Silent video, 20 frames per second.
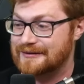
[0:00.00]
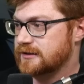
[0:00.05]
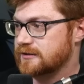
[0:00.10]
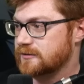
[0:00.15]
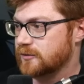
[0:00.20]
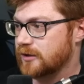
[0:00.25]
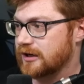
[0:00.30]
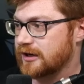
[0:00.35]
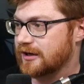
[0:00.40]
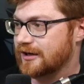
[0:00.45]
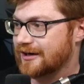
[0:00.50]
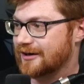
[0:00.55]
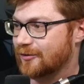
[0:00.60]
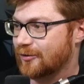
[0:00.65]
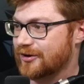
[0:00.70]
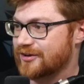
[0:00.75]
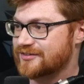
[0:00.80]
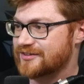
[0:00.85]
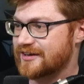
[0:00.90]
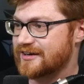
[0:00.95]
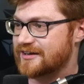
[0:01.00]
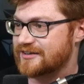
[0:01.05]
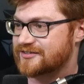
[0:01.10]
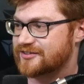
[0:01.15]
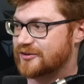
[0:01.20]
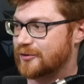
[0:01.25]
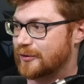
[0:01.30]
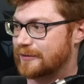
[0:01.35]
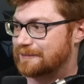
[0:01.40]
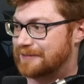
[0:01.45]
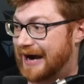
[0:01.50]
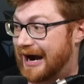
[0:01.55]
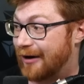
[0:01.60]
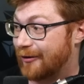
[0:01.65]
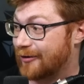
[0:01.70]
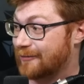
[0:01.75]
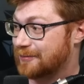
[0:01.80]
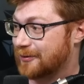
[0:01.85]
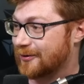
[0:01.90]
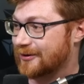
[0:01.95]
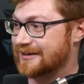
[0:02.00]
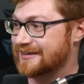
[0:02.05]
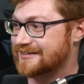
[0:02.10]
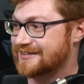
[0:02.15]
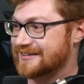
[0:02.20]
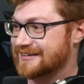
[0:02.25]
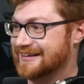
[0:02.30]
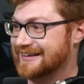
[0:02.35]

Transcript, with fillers: Whoa, what is this? You in PowerPoint?